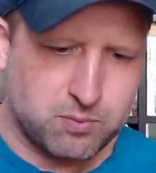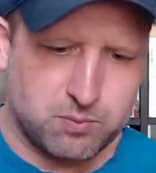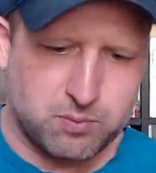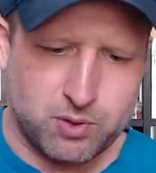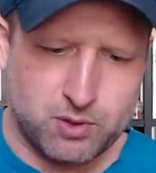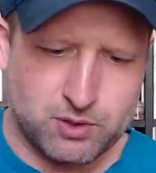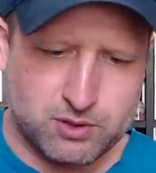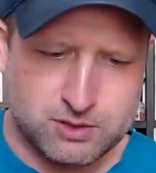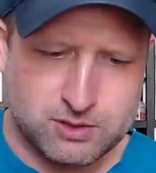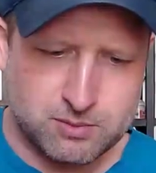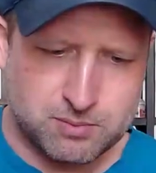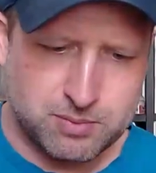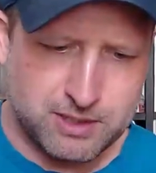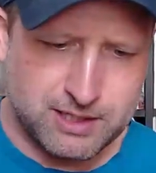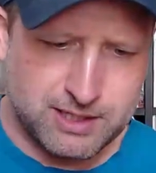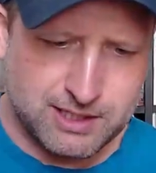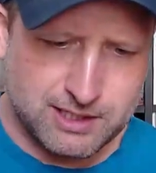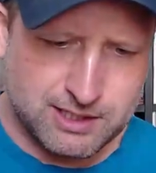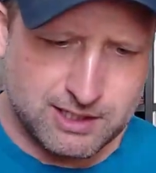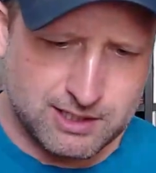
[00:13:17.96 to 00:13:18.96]

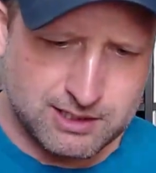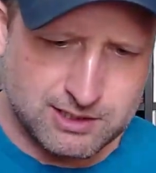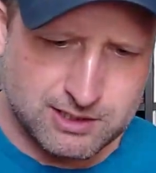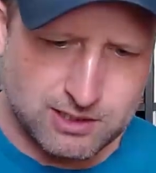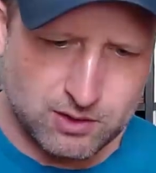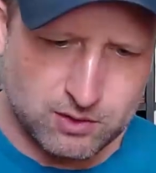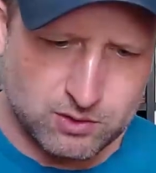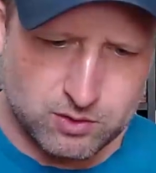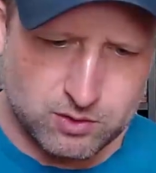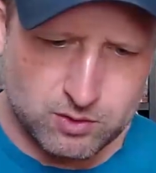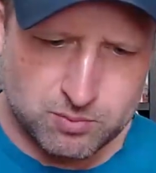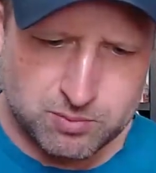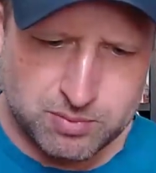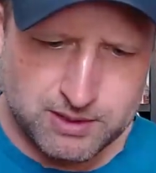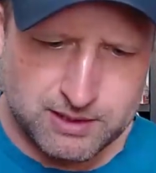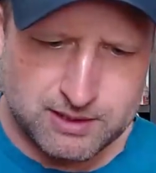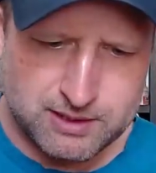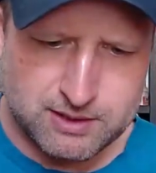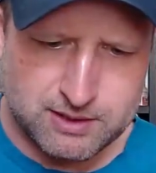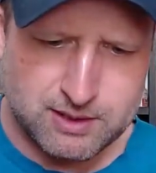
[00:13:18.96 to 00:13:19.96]
possibilities how to
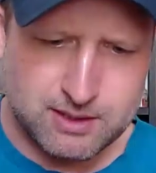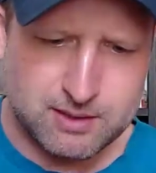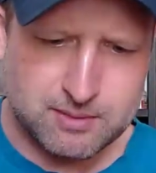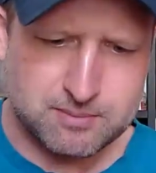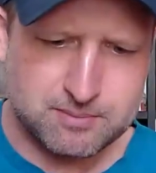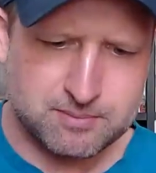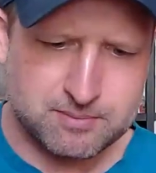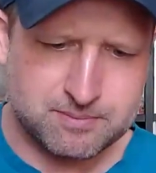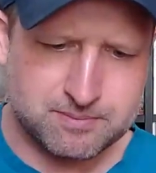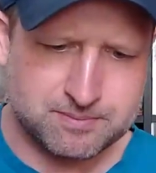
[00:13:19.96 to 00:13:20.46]
build them.